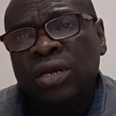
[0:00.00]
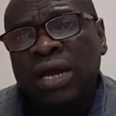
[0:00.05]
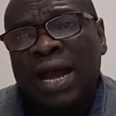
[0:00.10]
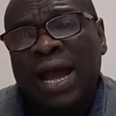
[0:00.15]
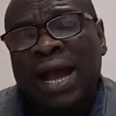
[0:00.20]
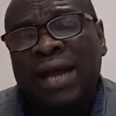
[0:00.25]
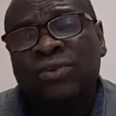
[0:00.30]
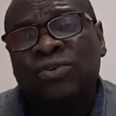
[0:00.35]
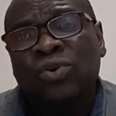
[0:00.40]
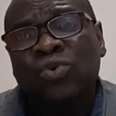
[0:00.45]

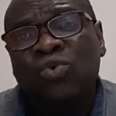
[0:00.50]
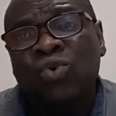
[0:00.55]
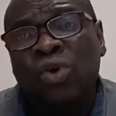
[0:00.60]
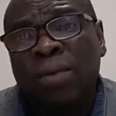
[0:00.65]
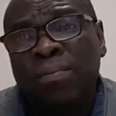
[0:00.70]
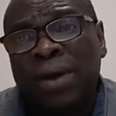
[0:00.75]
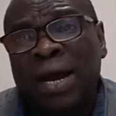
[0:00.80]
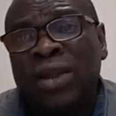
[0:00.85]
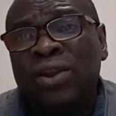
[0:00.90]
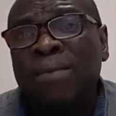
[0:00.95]
How to go
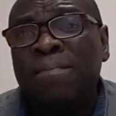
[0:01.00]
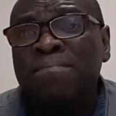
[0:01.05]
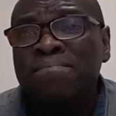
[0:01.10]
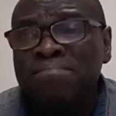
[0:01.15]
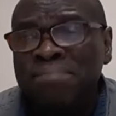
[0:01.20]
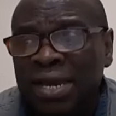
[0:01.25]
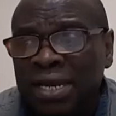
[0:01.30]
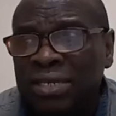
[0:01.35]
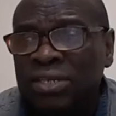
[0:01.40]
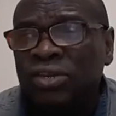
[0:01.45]
about how to
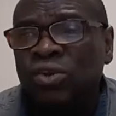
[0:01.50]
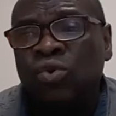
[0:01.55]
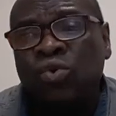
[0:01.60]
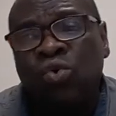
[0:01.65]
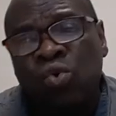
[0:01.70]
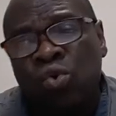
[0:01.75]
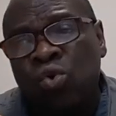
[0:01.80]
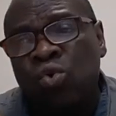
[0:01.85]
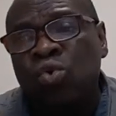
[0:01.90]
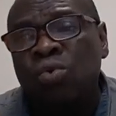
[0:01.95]
make the
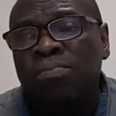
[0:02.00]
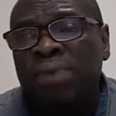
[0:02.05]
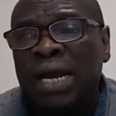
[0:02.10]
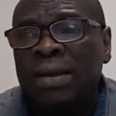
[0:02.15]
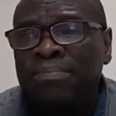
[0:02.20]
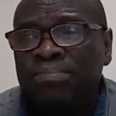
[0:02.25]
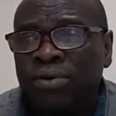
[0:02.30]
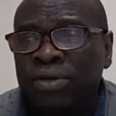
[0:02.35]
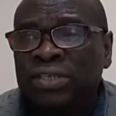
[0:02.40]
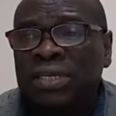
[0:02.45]
whole home
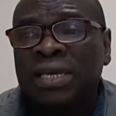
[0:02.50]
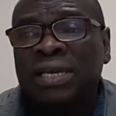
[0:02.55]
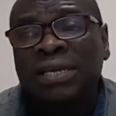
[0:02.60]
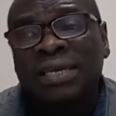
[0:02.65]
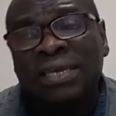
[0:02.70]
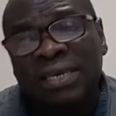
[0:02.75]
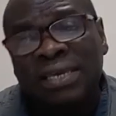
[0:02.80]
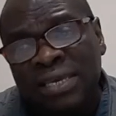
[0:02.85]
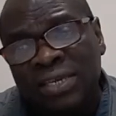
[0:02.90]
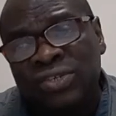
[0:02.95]
buying process
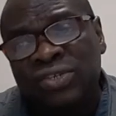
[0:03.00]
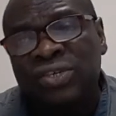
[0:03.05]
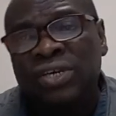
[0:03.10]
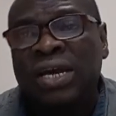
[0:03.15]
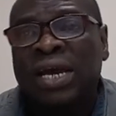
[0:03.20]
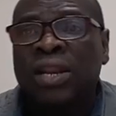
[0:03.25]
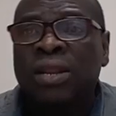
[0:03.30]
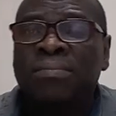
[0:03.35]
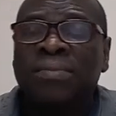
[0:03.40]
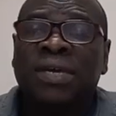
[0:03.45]

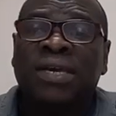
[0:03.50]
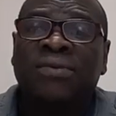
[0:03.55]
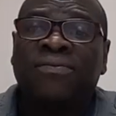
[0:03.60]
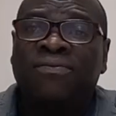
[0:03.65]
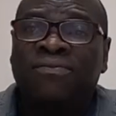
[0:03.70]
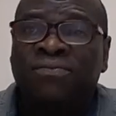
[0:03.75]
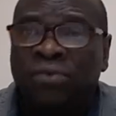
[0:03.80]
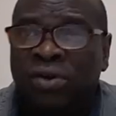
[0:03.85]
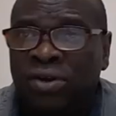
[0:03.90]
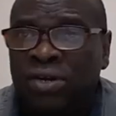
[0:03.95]
easier, how to make it
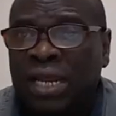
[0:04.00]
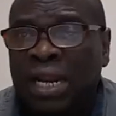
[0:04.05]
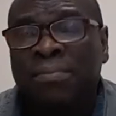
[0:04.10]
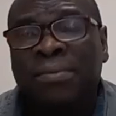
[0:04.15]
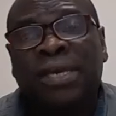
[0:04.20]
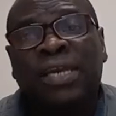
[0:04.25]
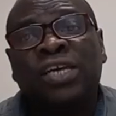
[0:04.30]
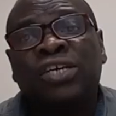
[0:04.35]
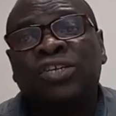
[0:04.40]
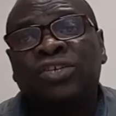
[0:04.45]
fun, how to
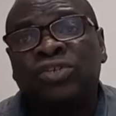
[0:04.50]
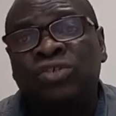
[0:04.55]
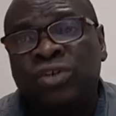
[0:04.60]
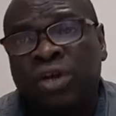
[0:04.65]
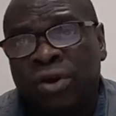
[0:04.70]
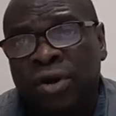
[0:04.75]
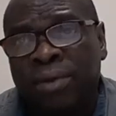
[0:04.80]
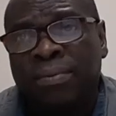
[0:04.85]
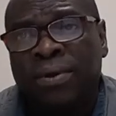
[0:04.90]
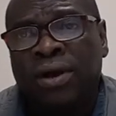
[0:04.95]
make it
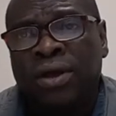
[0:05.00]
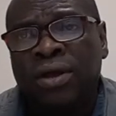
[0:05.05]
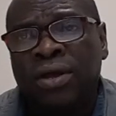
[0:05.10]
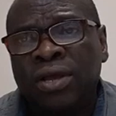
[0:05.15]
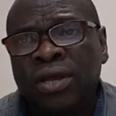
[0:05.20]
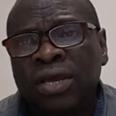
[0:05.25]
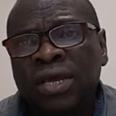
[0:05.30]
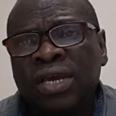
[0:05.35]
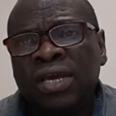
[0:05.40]
enjoyable.